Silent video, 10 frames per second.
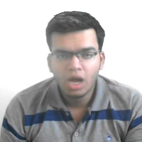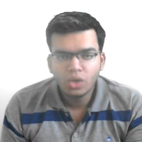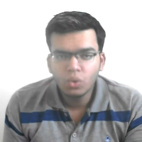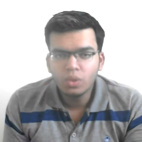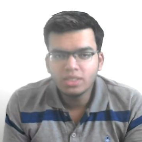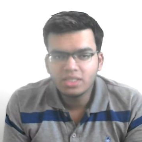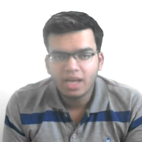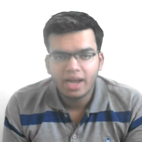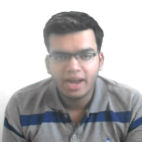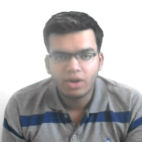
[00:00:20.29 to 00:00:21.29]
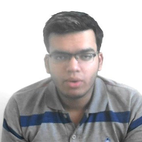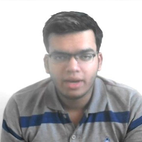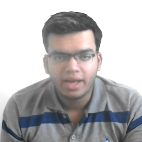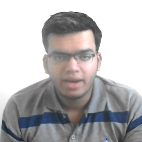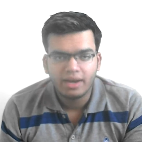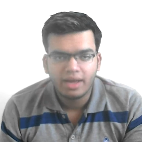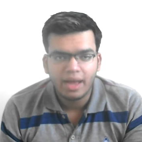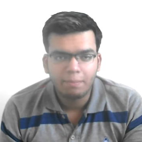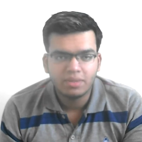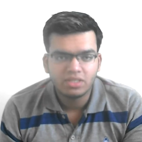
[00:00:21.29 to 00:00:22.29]
Google's Android and
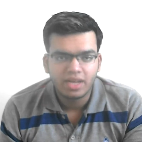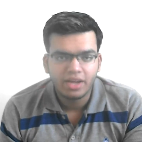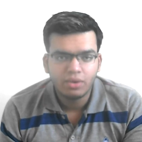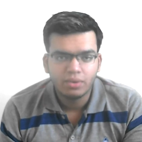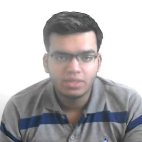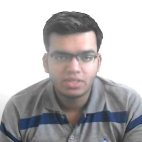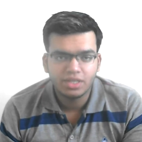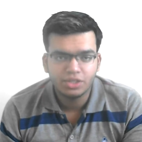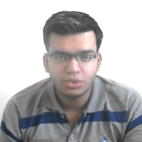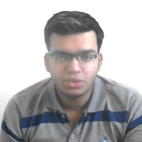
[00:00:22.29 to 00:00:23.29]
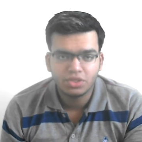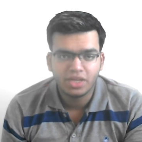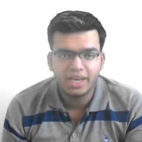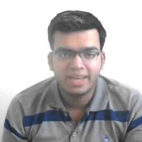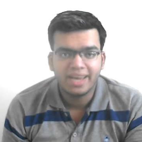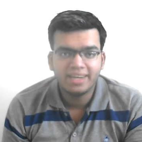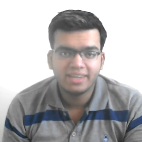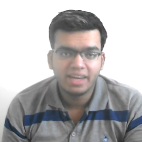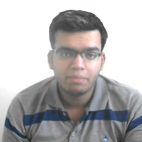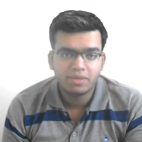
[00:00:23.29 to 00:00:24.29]
Apple's iOS controls nearly
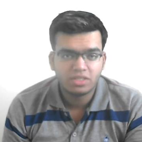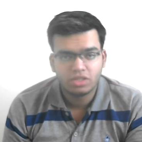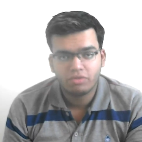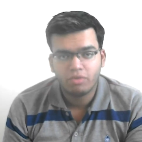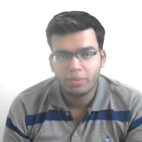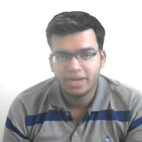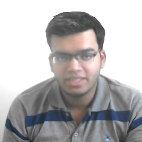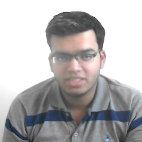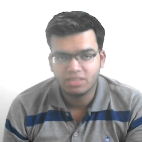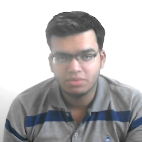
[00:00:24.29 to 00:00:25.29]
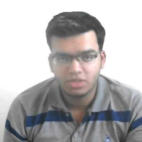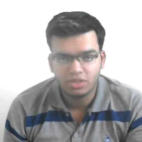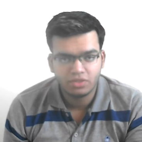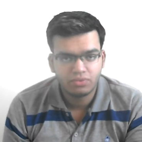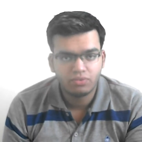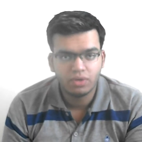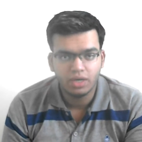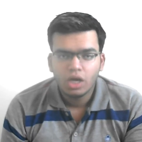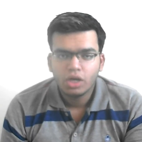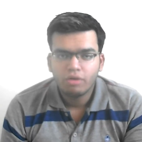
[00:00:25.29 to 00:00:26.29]
99% of operating systems in this
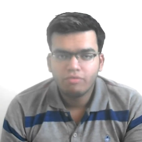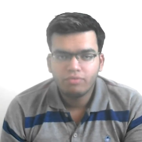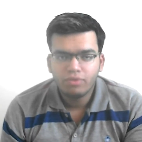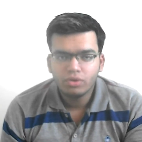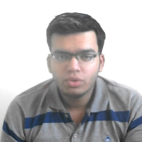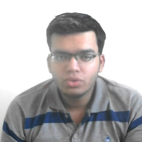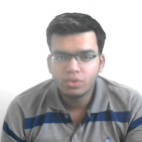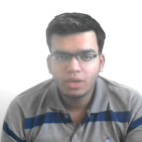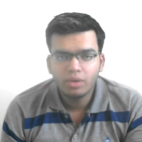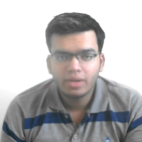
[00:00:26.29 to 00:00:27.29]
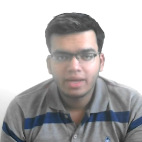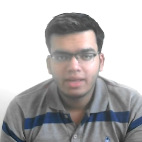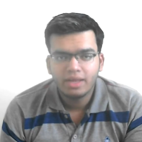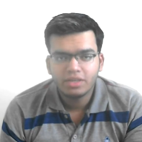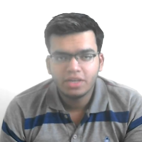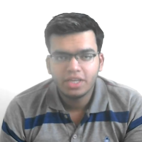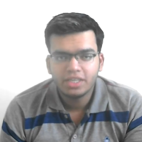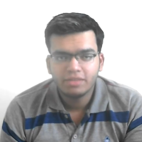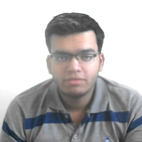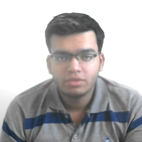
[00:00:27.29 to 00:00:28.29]
world. Now, for those who are looking at an
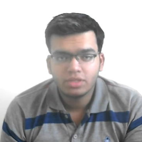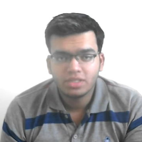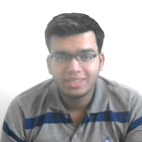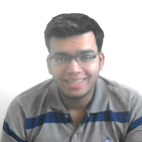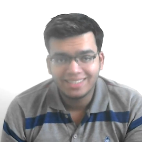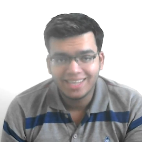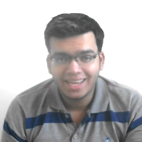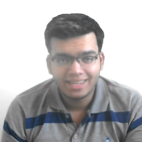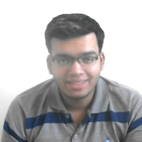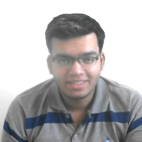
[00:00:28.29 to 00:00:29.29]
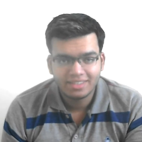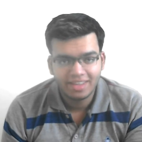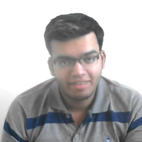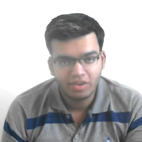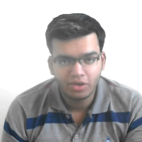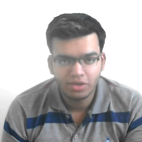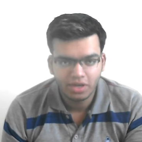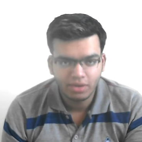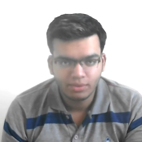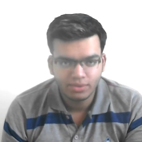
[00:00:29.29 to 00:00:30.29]
alternative to this tech giants, they have good
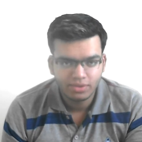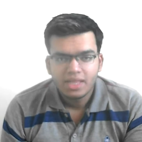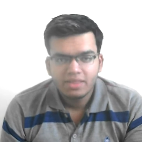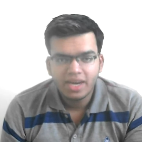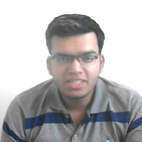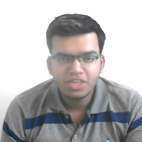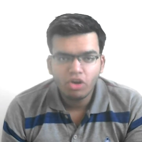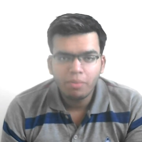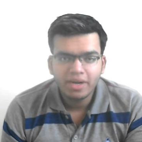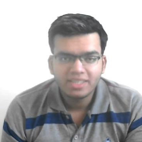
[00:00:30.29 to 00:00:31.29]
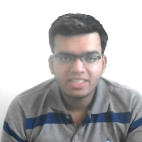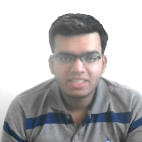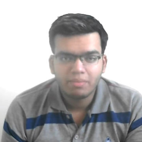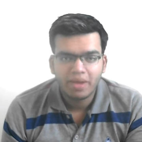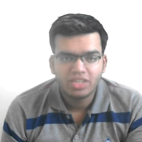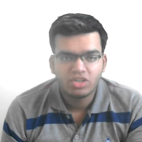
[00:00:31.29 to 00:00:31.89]
news. There is a new operating system based